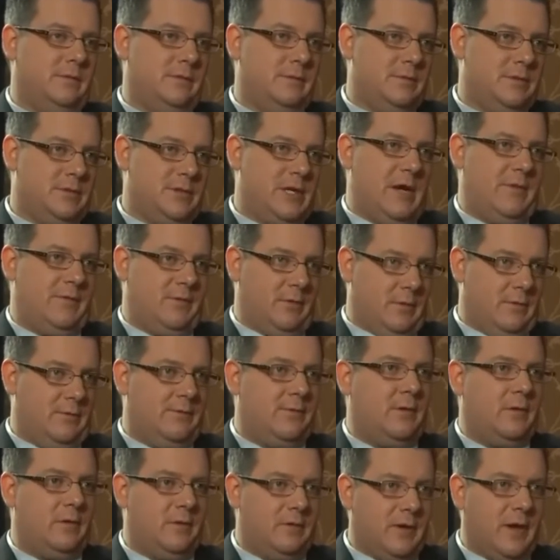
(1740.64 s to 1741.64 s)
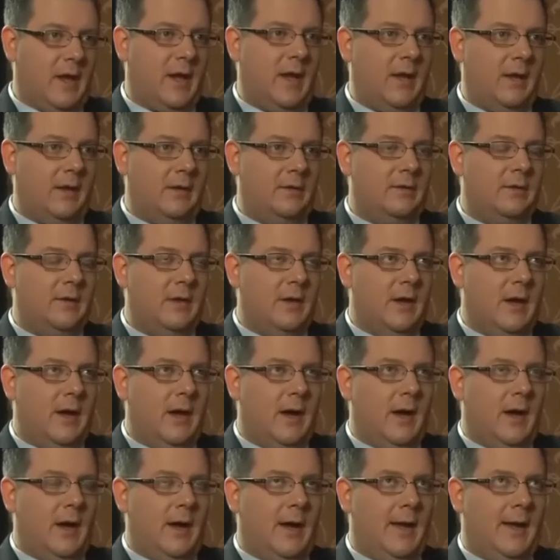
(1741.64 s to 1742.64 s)
Schaeffer firsthand
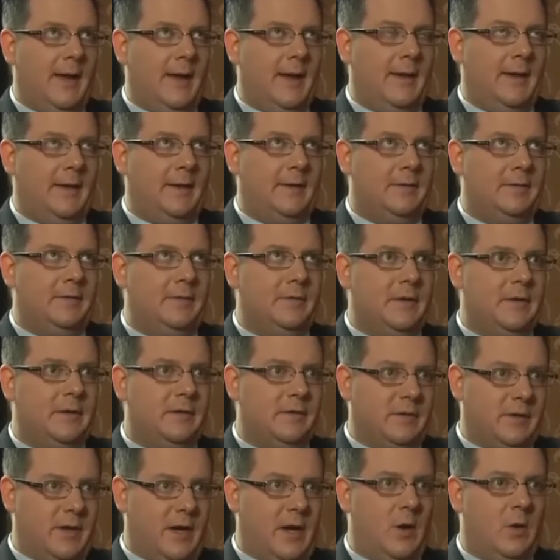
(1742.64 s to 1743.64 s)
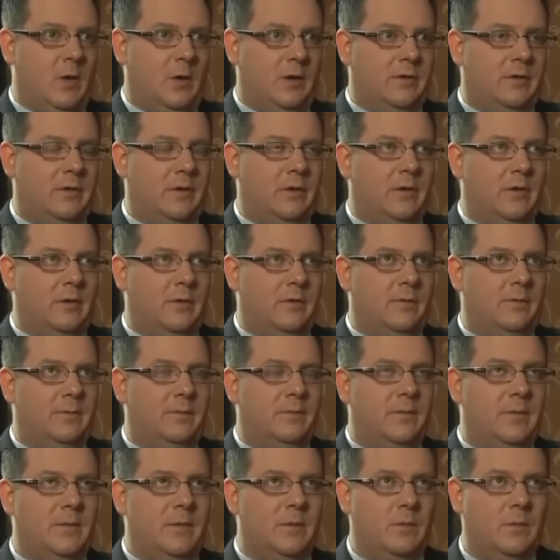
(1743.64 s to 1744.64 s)
and his character.
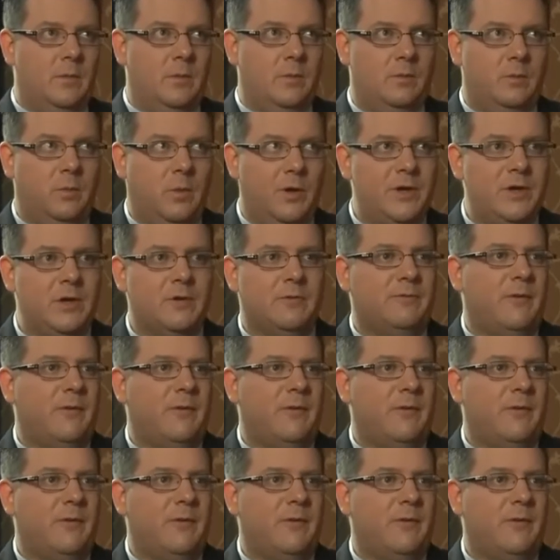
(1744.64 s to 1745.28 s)
What are your